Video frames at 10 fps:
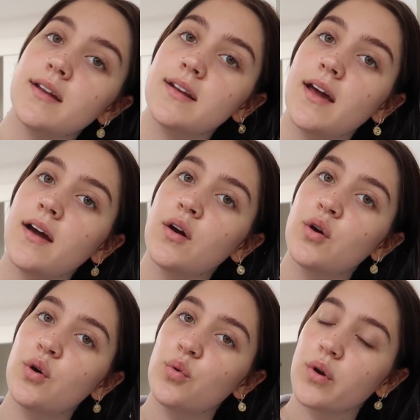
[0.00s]
And
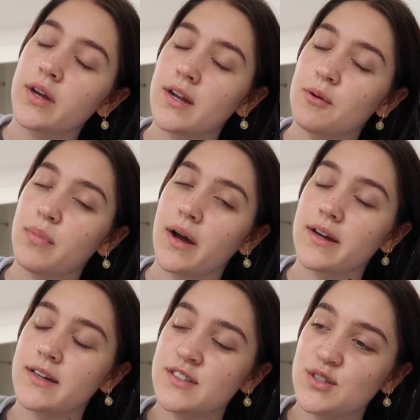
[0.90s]
now we're getting back
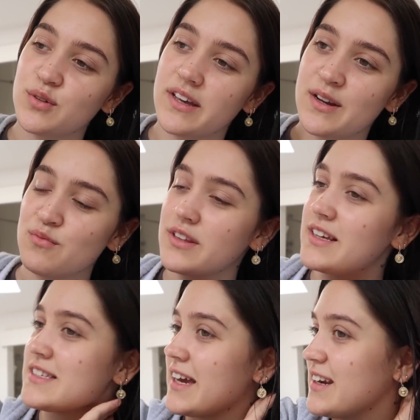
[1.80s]
into it and I'm really
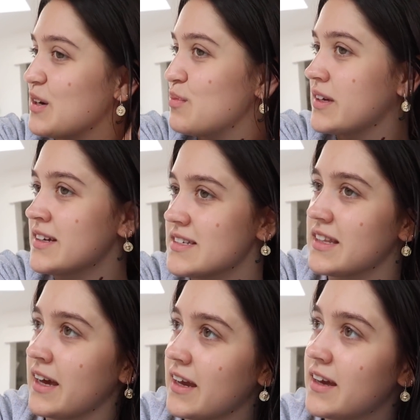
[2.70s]
excited because
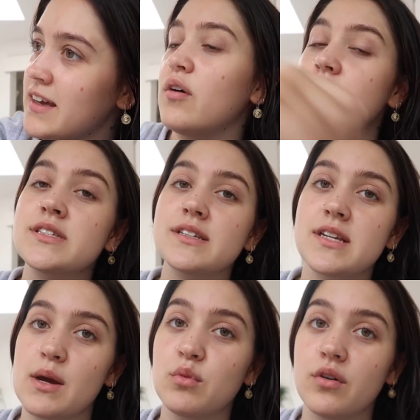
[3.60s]
like obviously
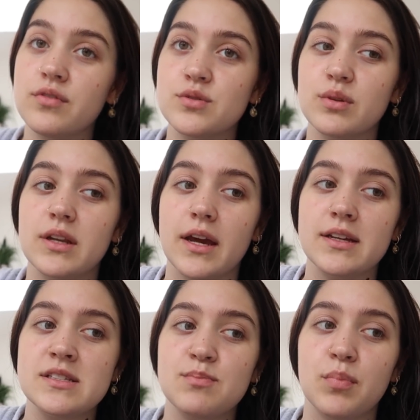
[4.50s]
time off is really
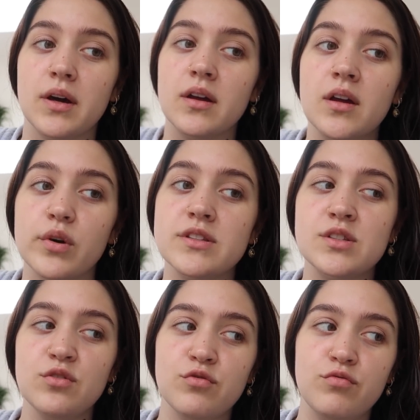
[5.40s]
nice, but once
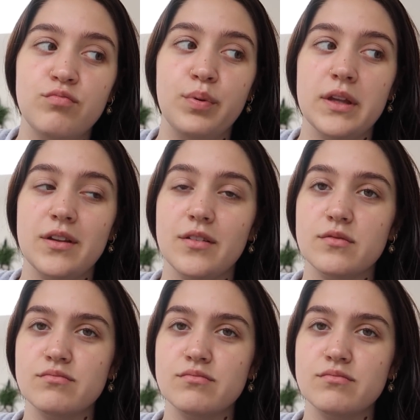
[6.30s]
you've been